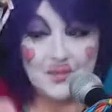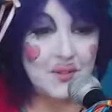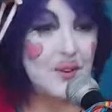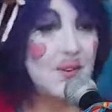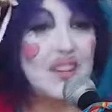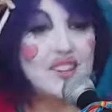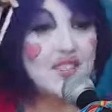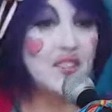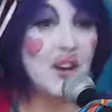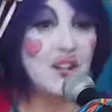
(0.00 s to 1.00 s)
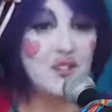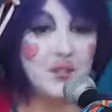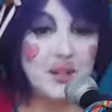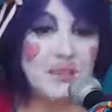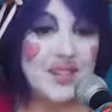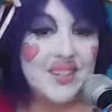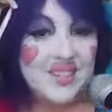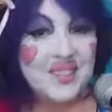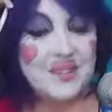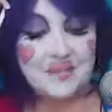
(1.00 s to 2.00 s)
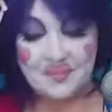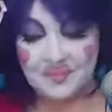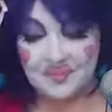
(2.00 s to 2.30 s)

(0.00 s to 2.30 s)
for her salon treatment. So